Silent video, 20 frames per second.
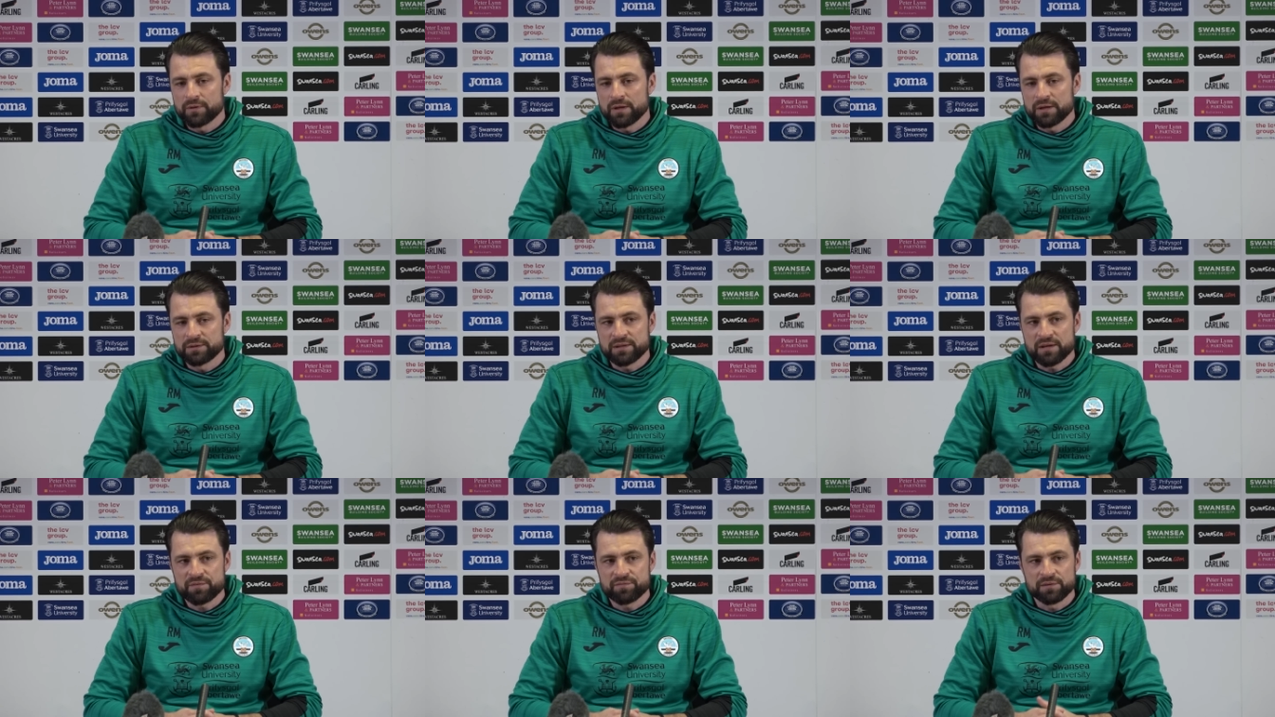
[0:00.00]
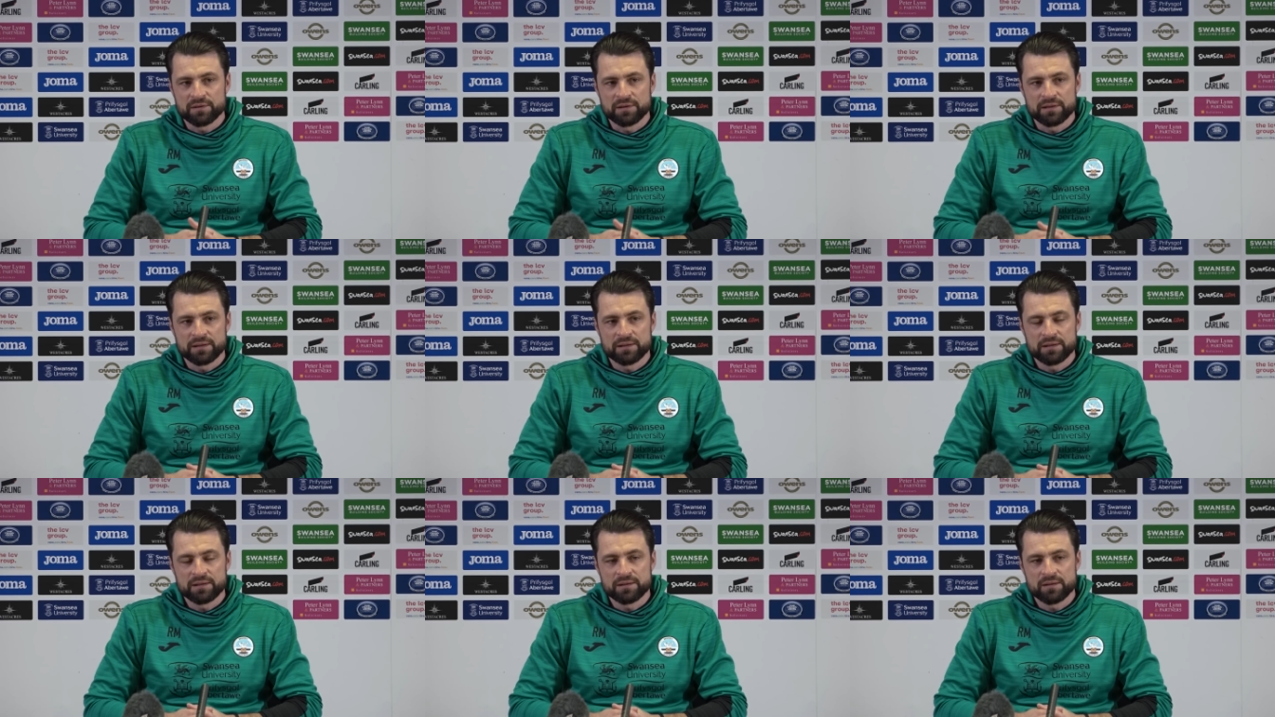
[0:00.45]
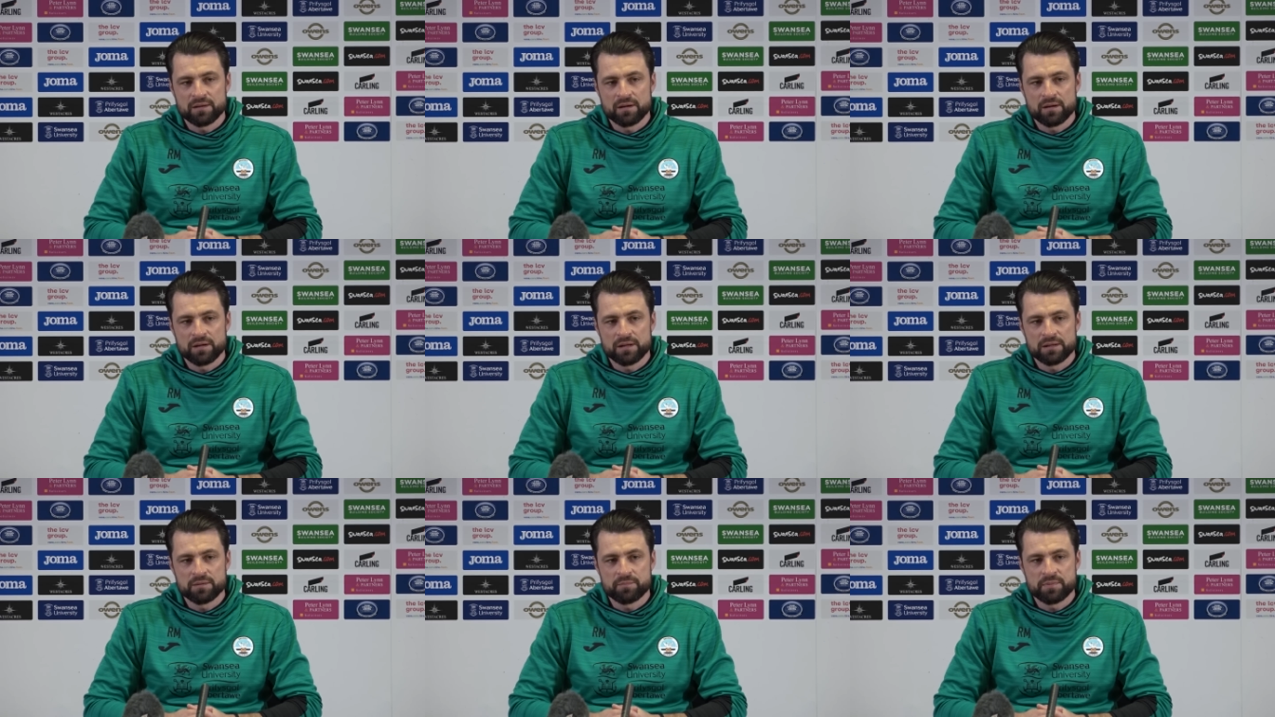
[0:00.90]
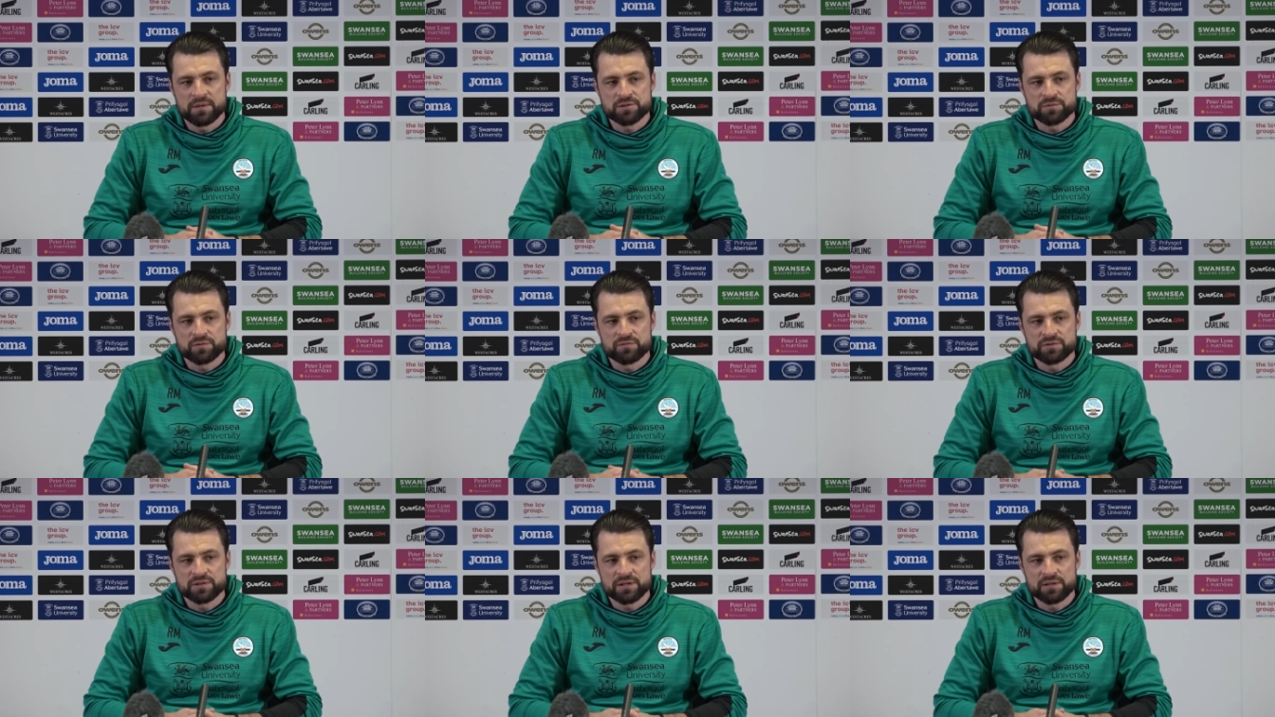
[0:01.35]
Yeah, definitely. And in uh, in the bits
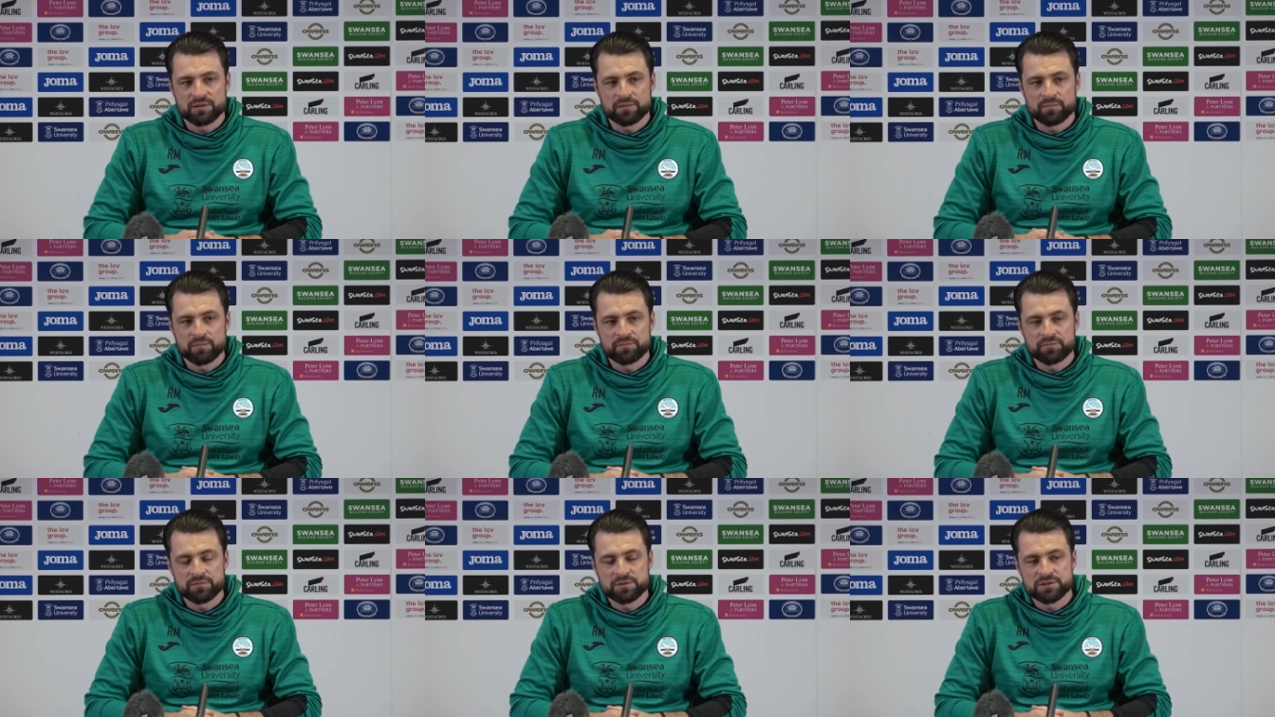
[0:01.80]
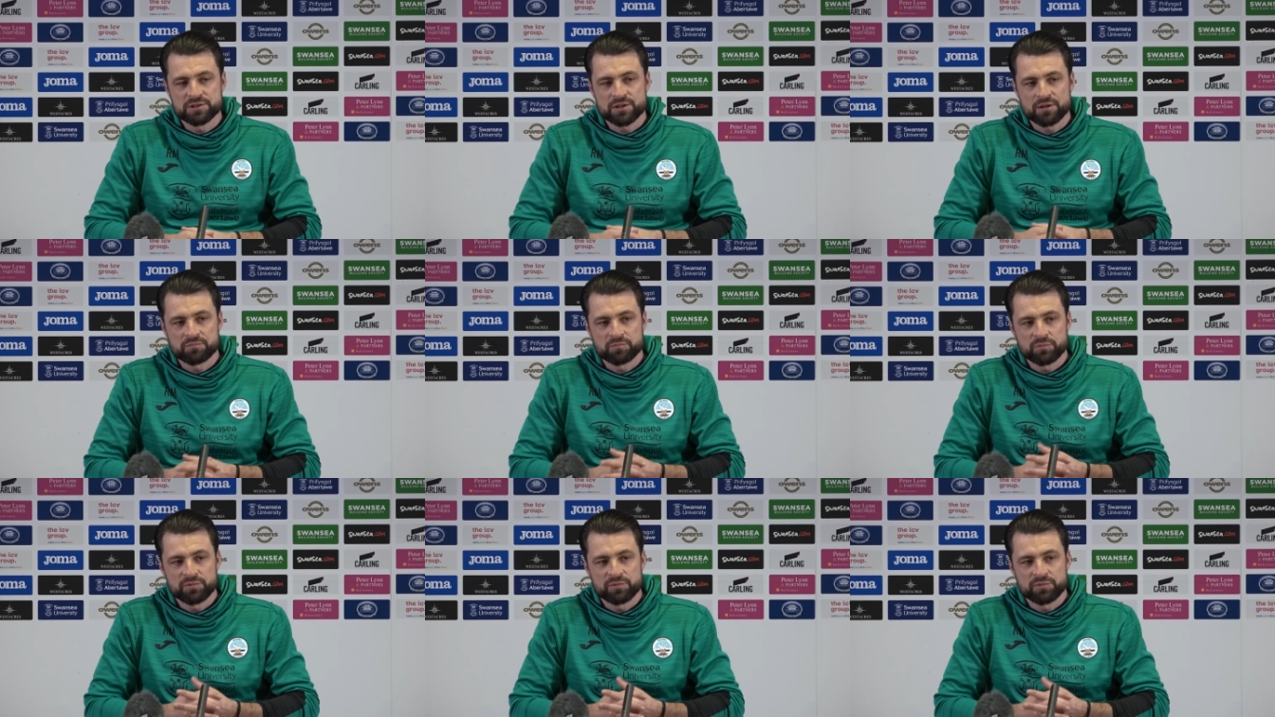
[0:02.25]
we've seen him, he's, sh